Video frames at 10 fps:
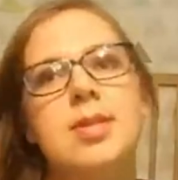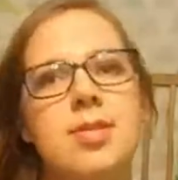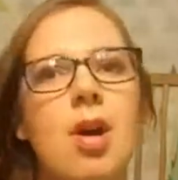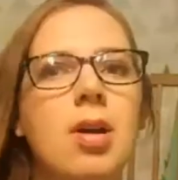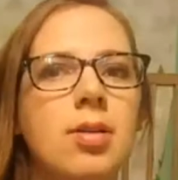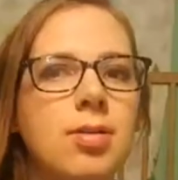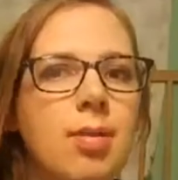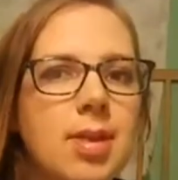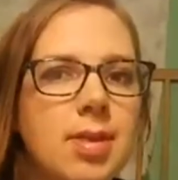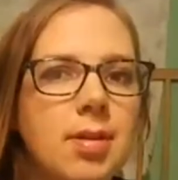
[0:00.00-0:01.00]
struggles
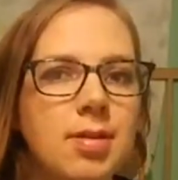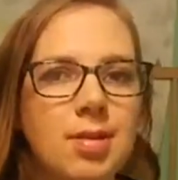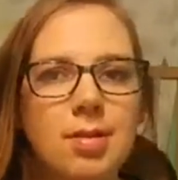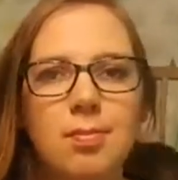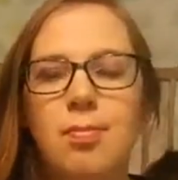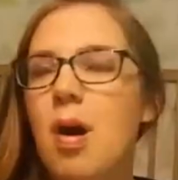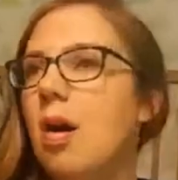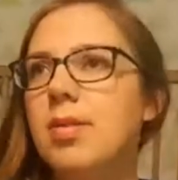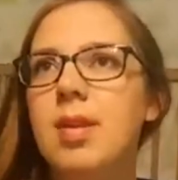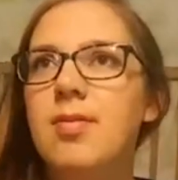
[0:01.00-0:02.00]
with certain
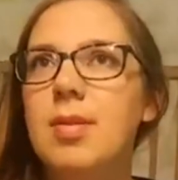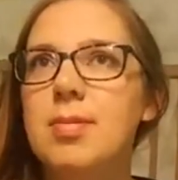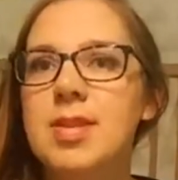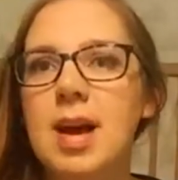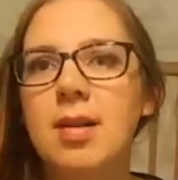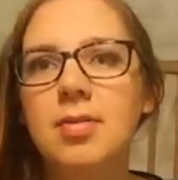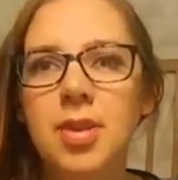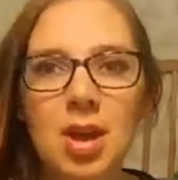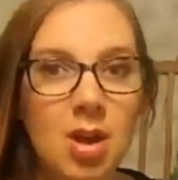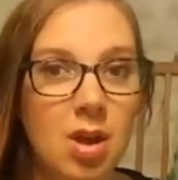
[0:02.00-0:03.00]
parts of themselves.